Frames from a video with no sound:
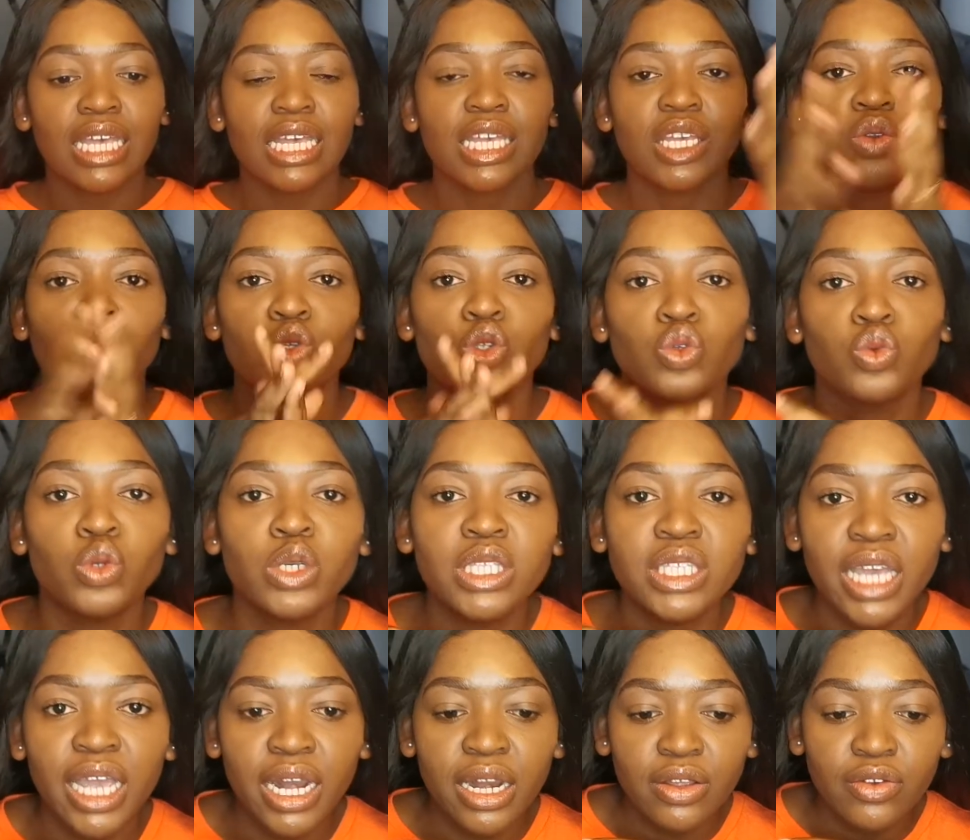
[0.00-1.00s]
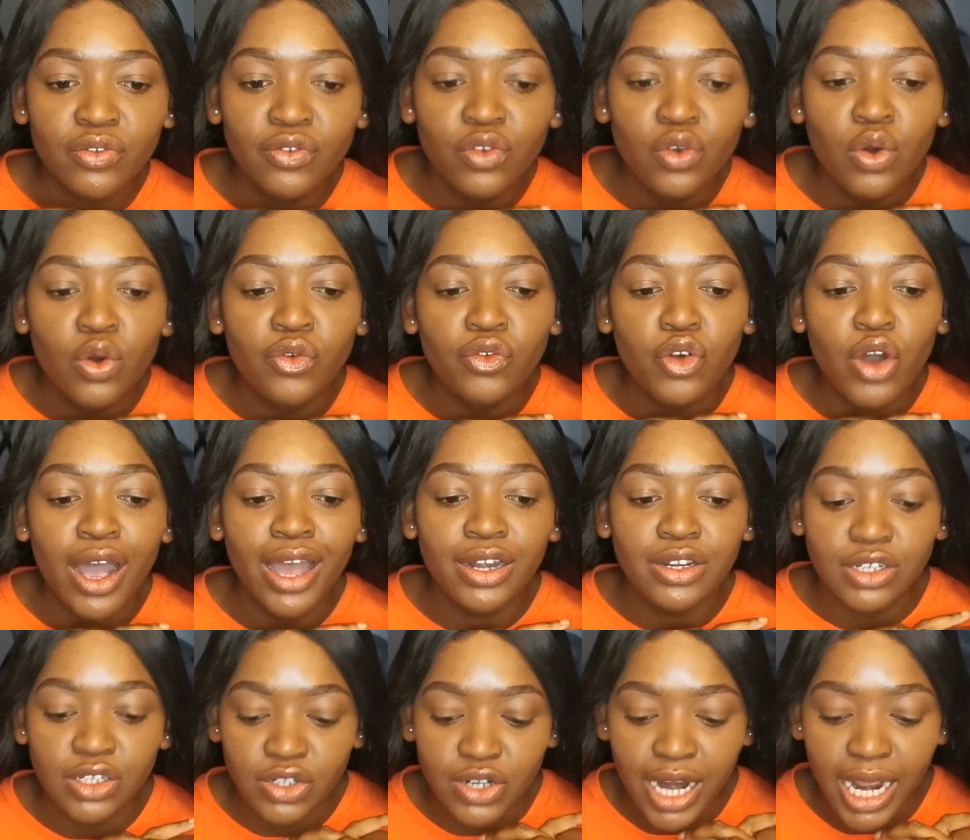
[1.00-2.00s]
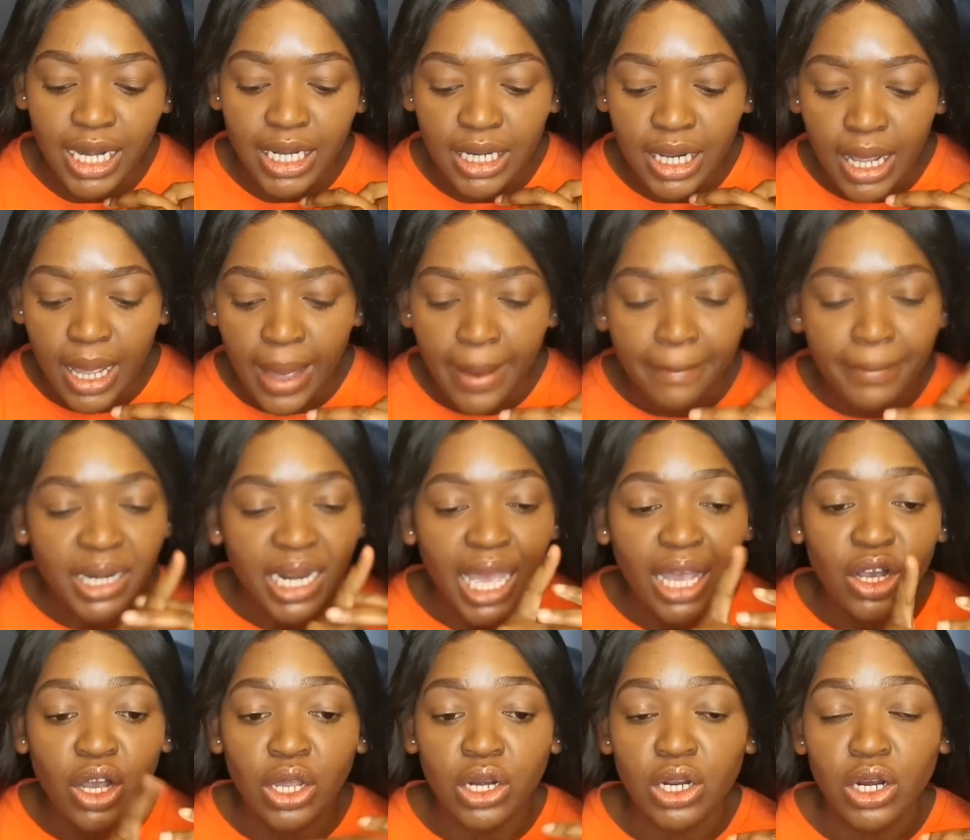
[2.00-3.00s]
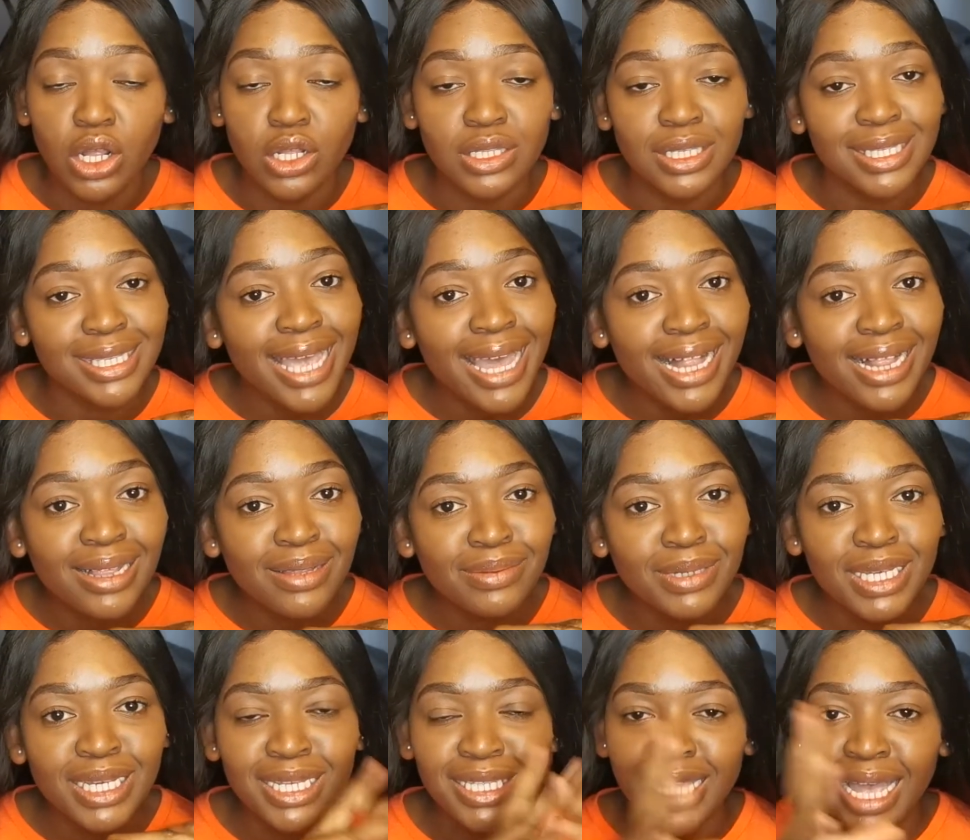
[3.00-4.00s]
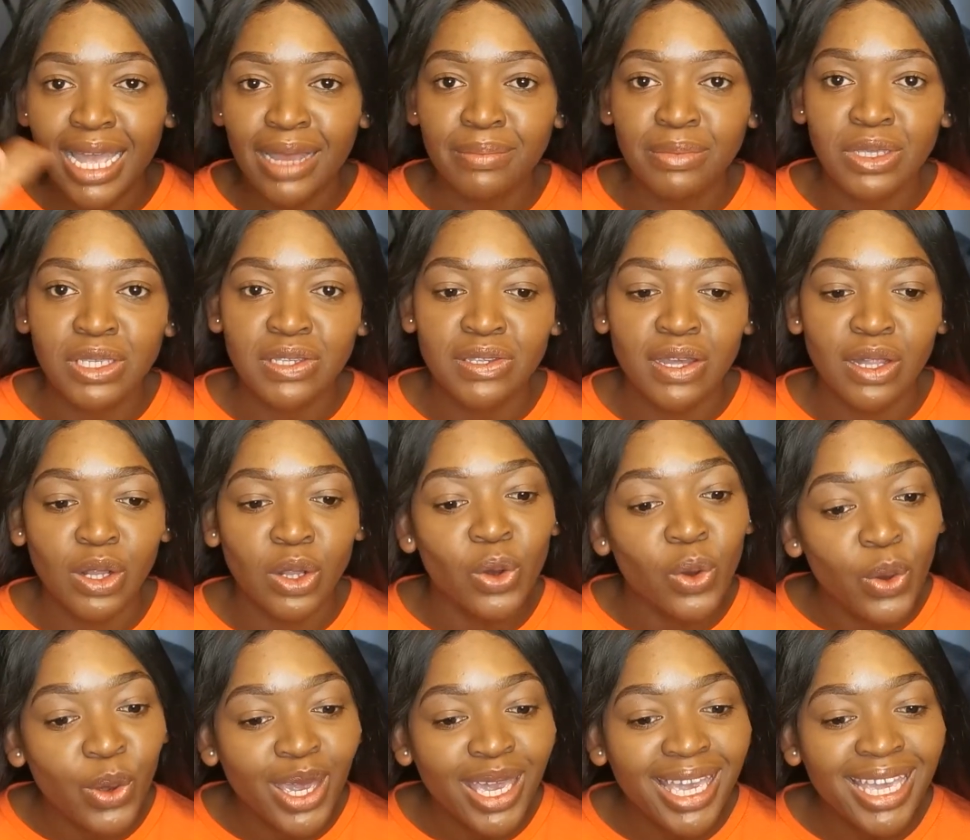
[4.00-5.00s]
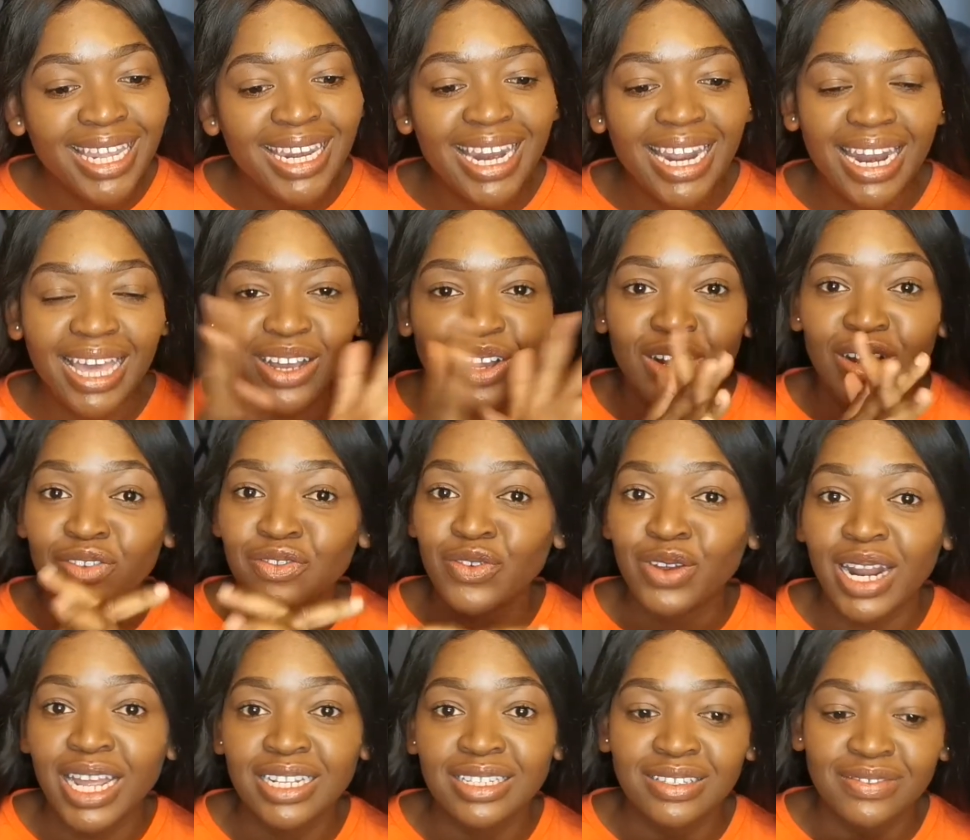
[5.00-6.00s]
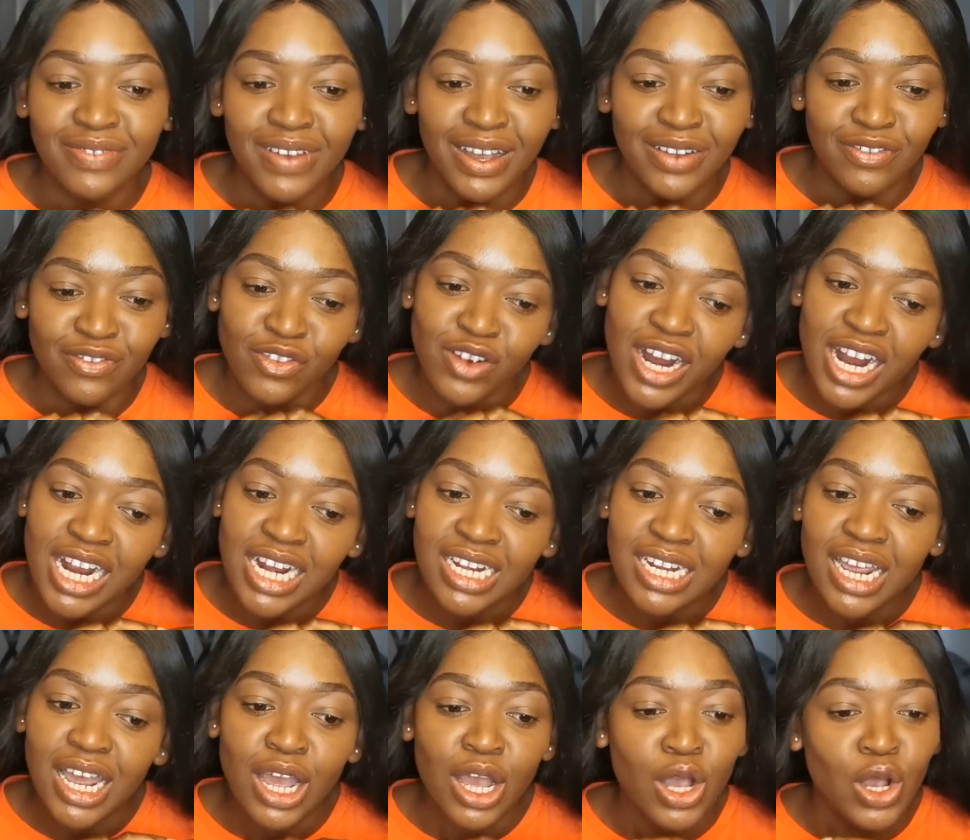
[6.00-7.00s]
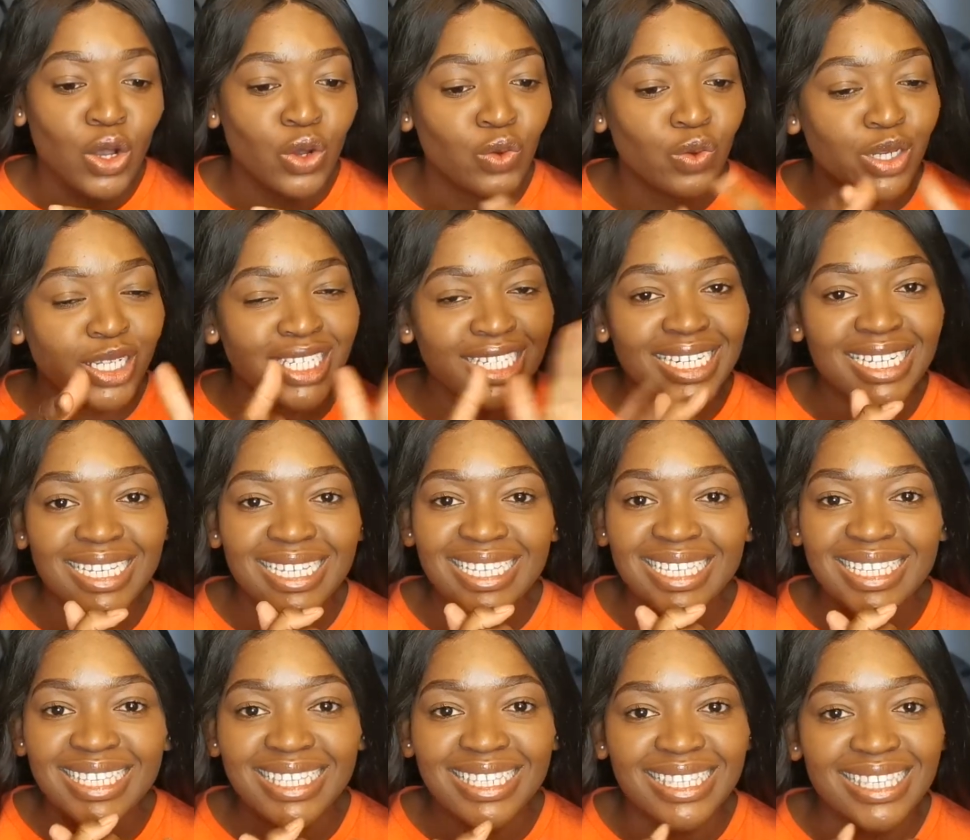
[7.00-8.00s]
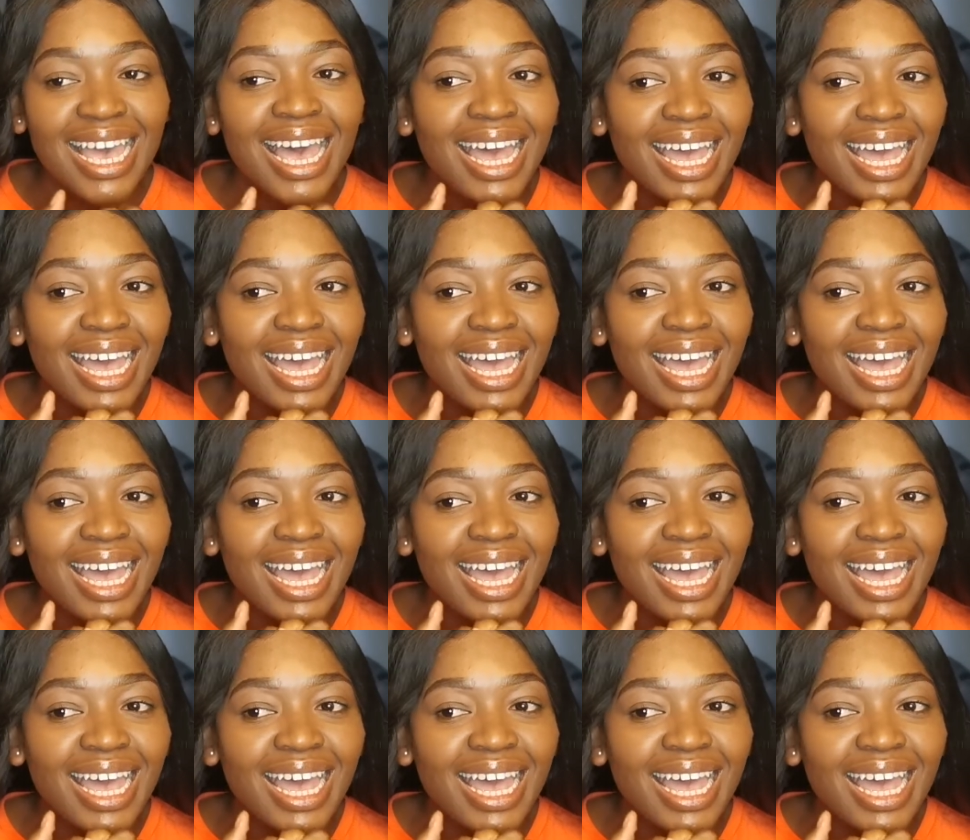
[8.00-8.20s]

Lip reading: It was retailing for 400 rand, but I got it on sale because I am the sale queen, and I got it for 95 rand, which is